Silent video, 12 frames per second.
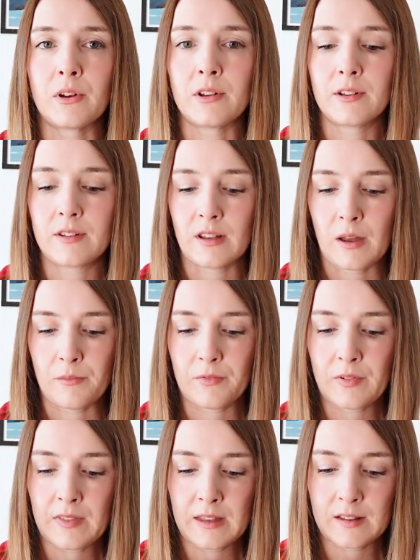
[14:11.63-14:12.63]
But um,
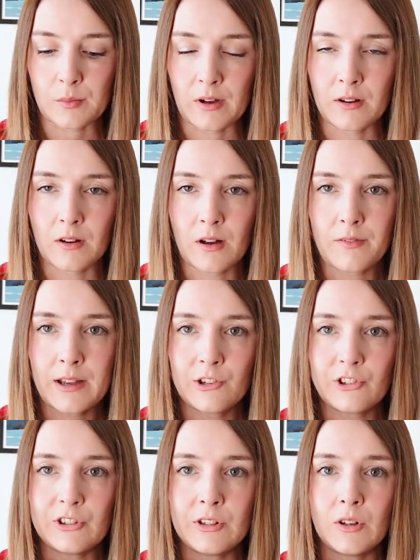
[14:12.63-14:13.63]
for this one, I've actually